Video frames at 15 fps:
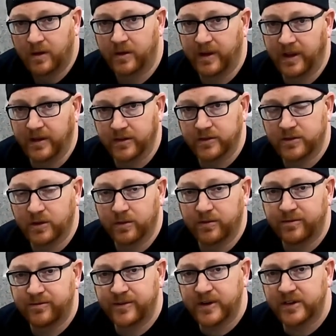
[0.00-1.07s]
Okay, so
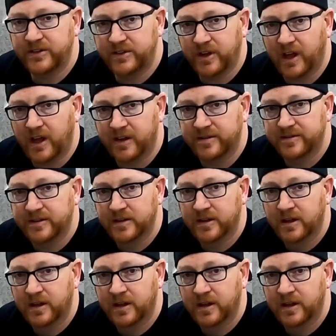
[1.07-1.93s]
first off,